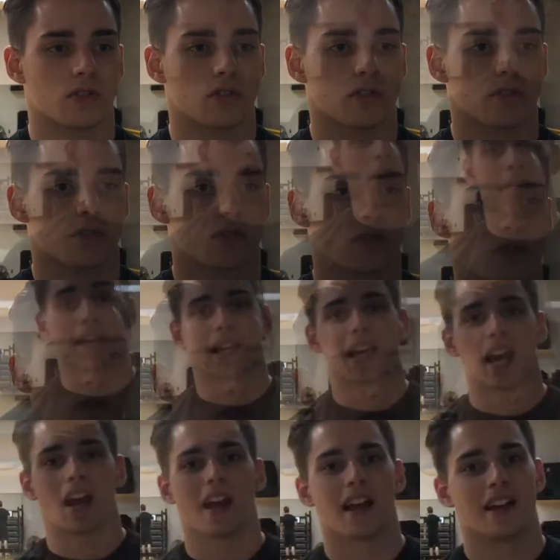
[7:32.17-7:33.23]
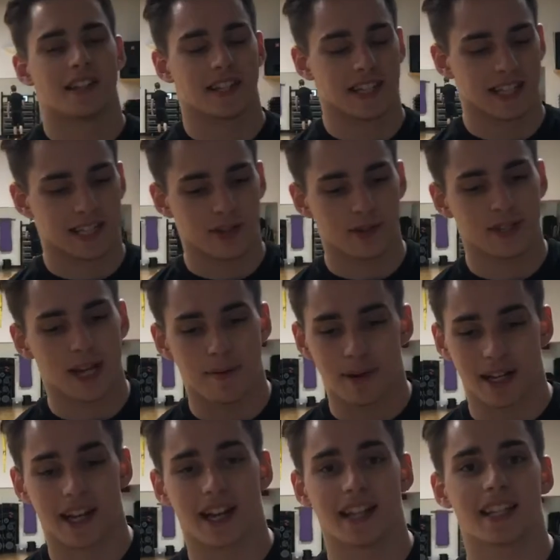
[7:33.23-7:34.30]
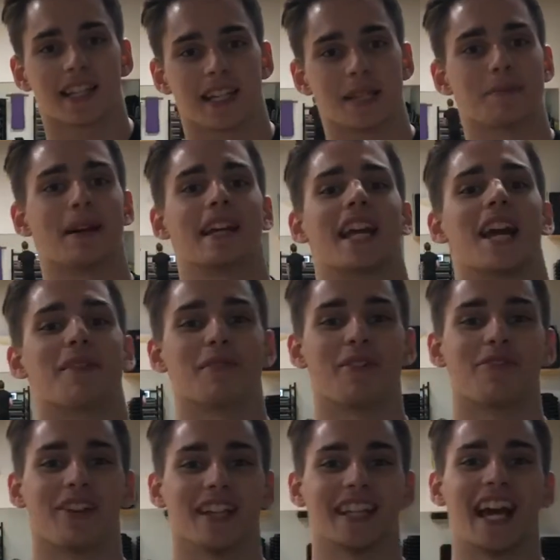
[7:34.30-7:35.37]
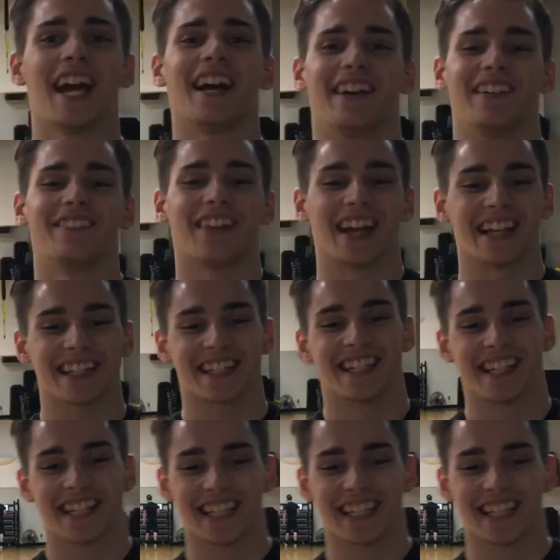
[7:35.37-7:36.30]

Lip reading: Sorry, I can't. It's just 2 separate cuts because my camera fell down by accident.